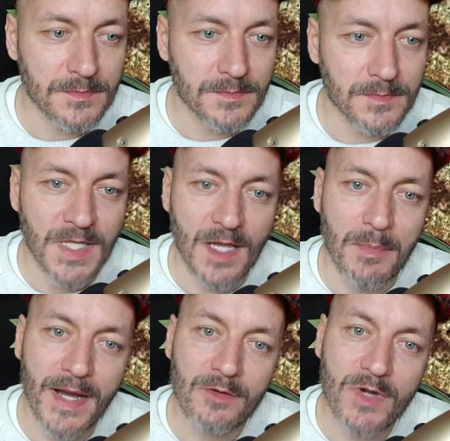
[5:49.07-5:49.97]
yeah,
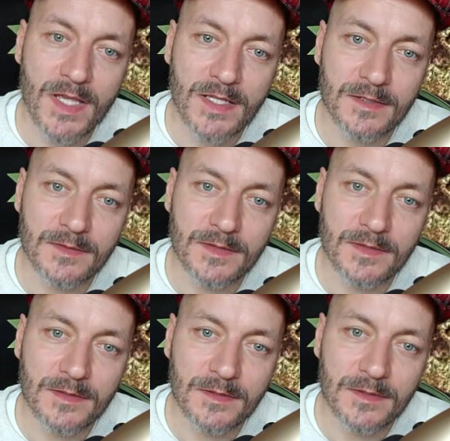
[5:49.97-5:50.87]
by the way,
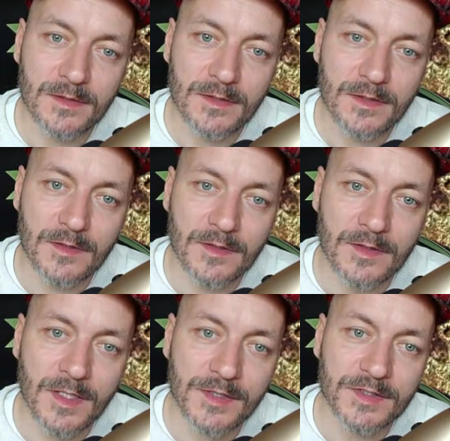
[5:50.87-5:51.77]

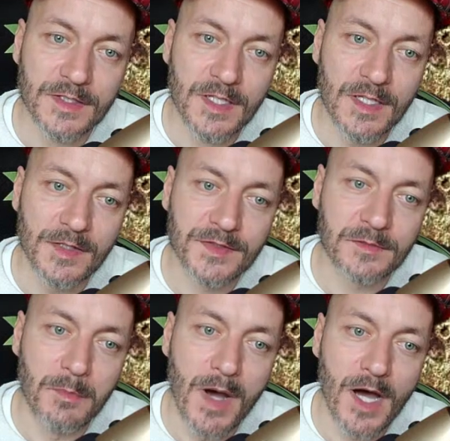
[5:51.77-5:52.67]
this is
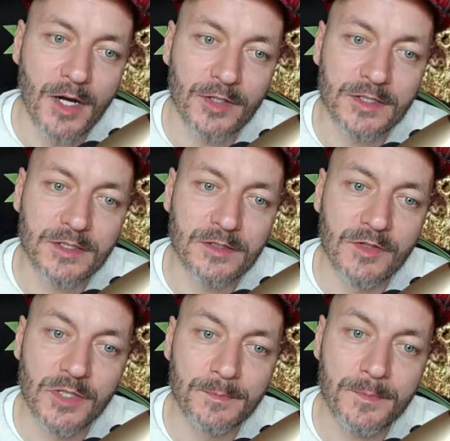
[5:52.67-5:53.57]

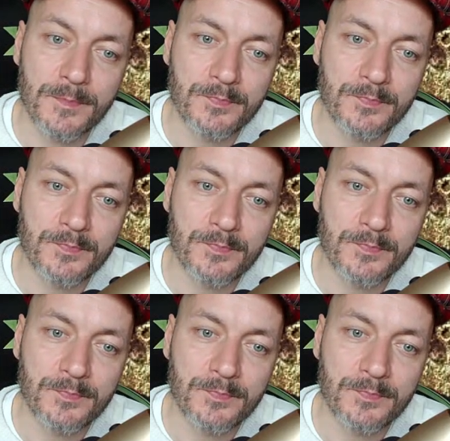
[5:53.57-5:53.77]
Markrism,